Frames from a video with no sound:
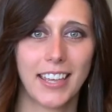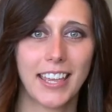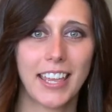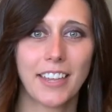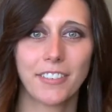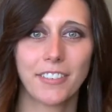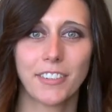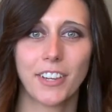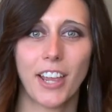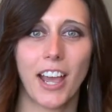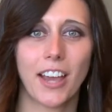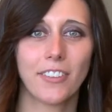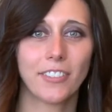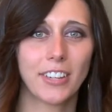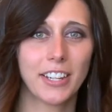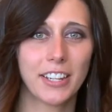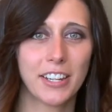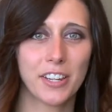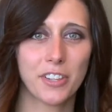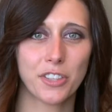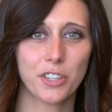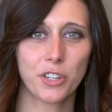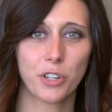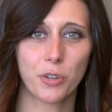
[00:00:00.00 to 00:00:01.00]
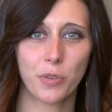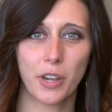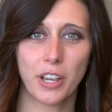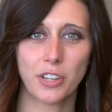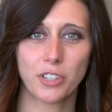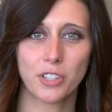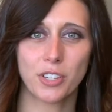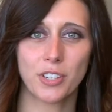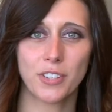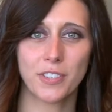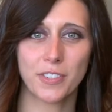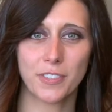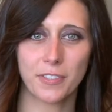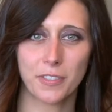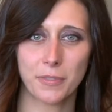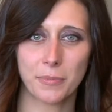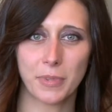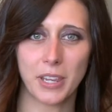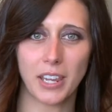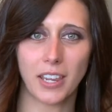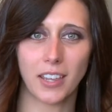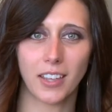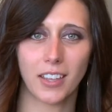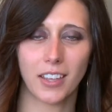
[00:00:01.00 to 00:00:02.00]
If you have any other questions for
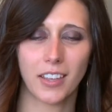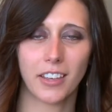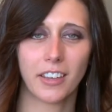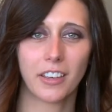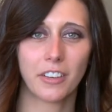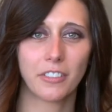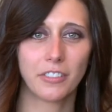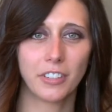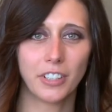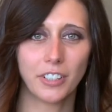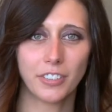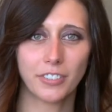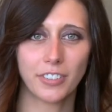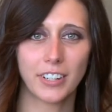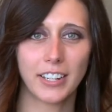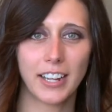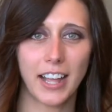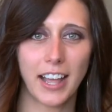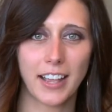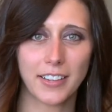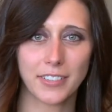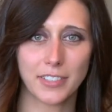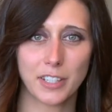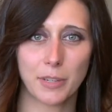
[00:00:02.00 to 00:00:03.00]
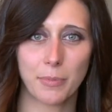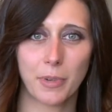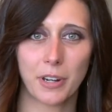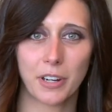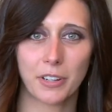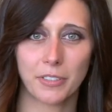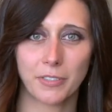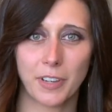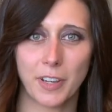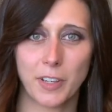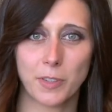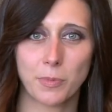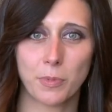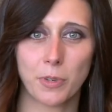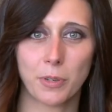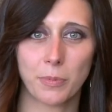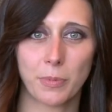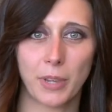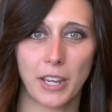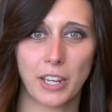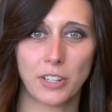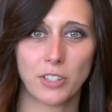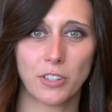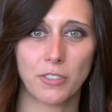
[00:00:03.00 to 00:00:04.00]
me, feel free to ask them on our
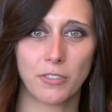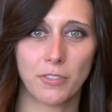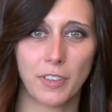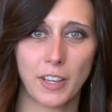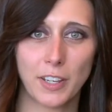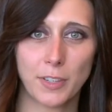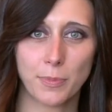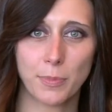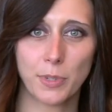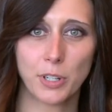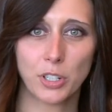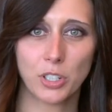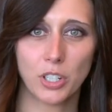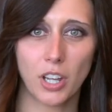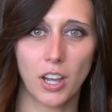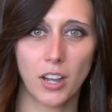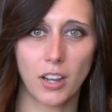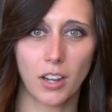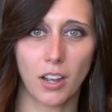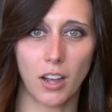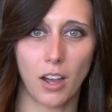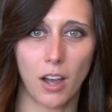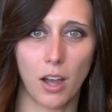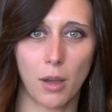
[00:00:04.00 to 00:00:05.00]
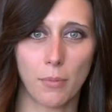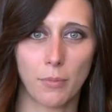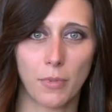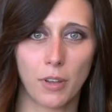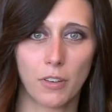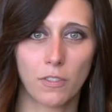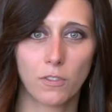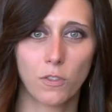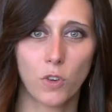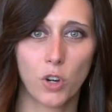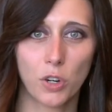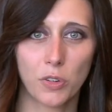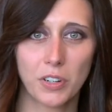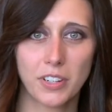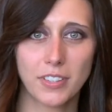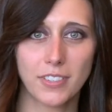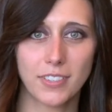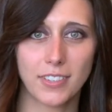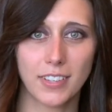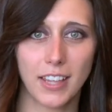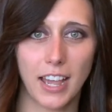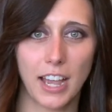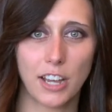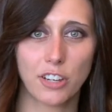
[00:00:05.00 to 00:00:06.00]
Facebook page at facebook.com
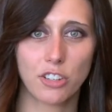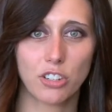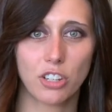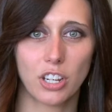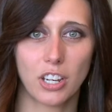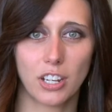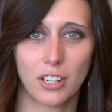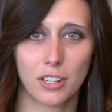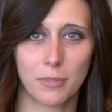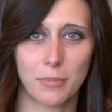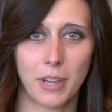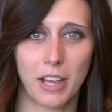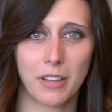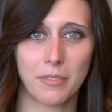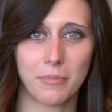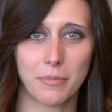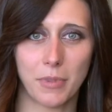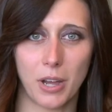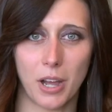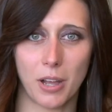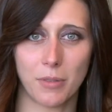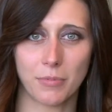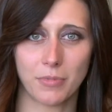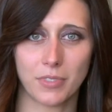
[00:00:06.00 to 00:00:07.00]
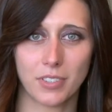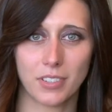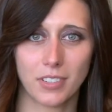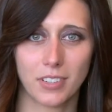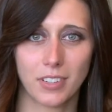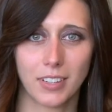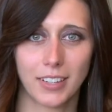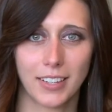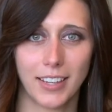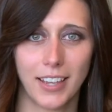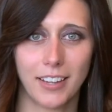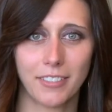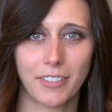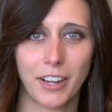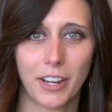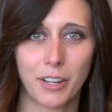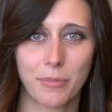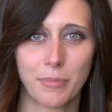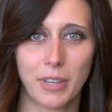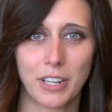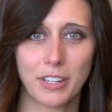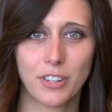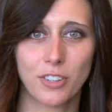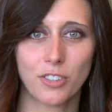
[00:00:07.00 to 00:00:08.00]
forward slash intermountain moms and
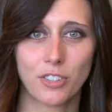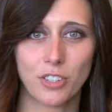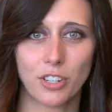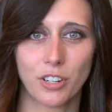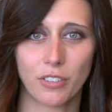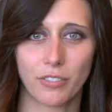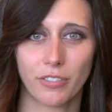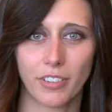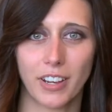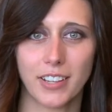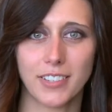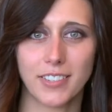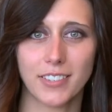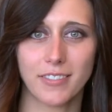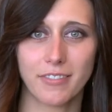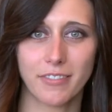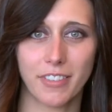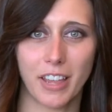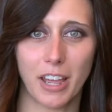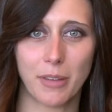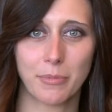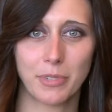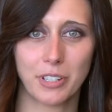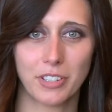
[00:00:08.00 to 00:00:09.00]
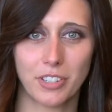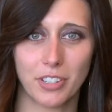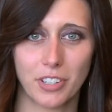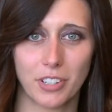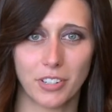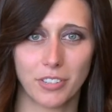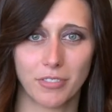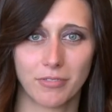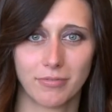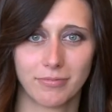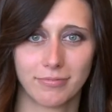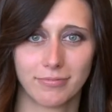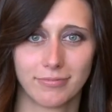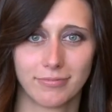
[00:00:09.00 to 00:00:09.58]
recommend us to your friends and family too.